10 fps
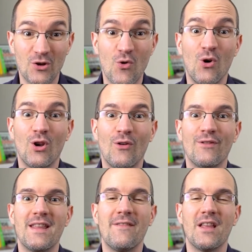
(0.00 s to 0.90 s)
goal
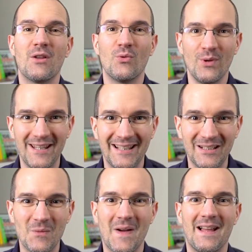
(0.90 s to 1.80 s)
of giving
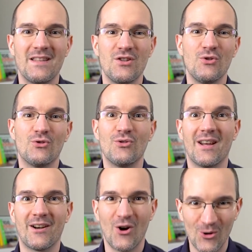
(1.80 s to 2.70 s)
real value to
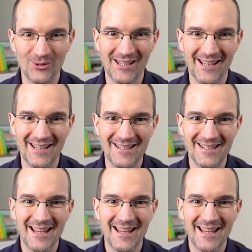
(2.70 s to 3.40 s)
their audience,